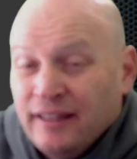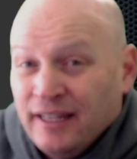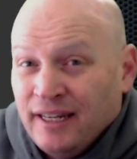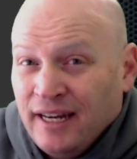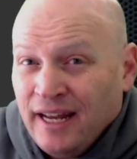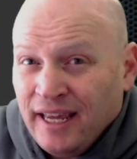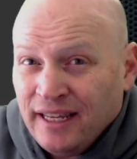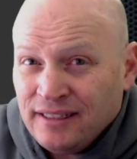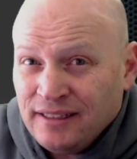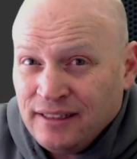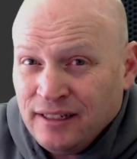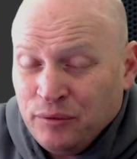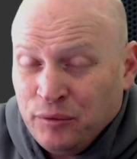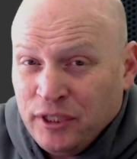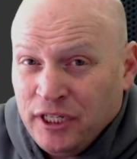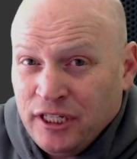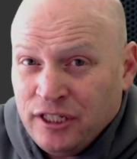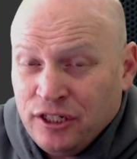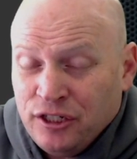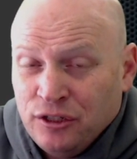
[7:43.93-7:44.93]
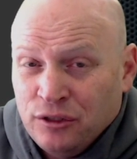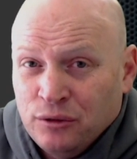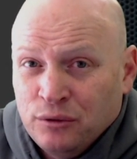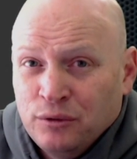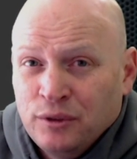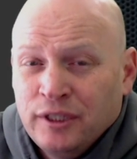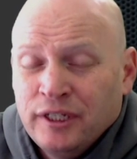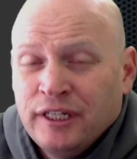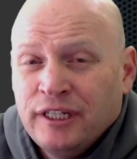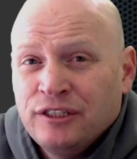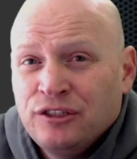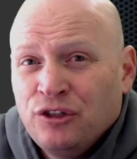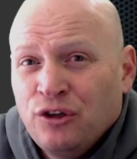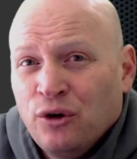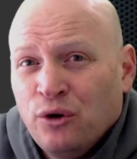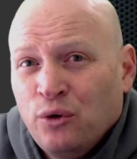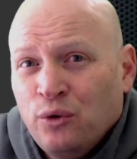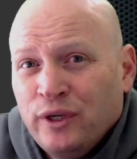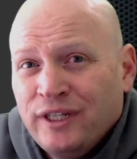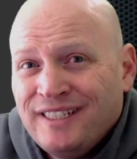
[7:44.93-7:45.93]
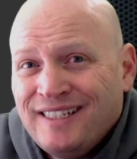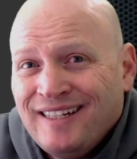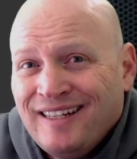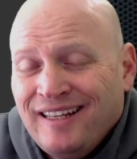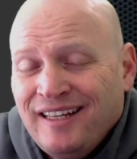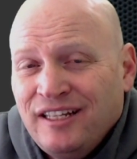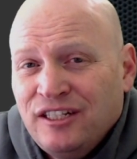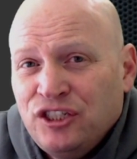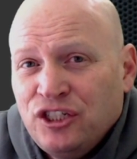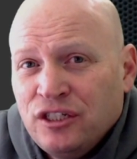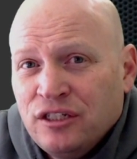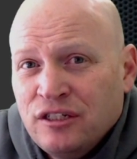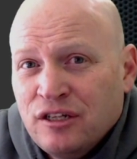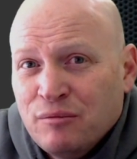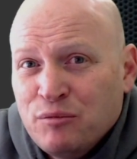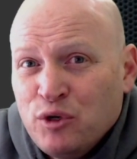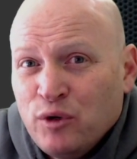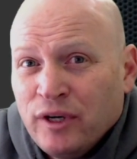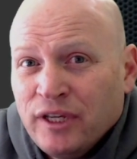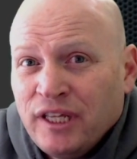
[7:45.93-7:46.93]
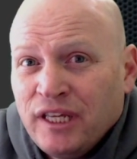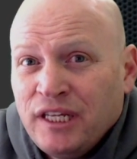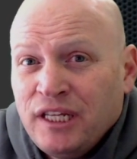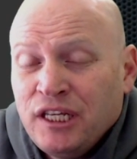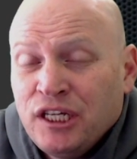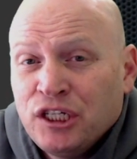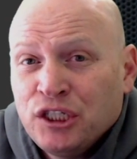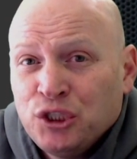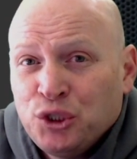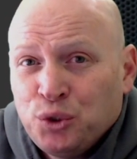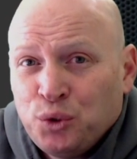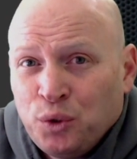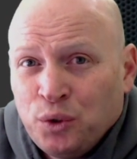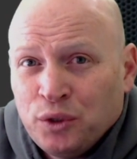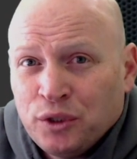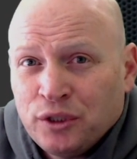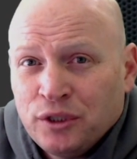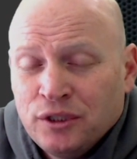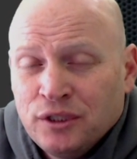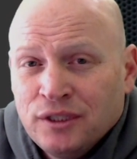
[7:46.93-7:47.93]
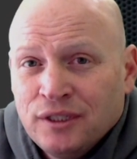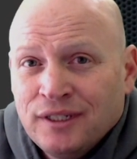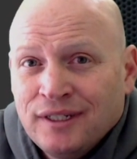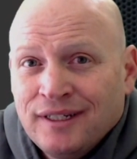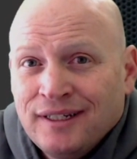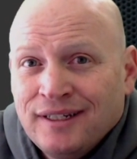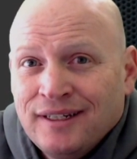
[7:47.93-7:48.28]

Now the next thing we need to do is go into each WLED controller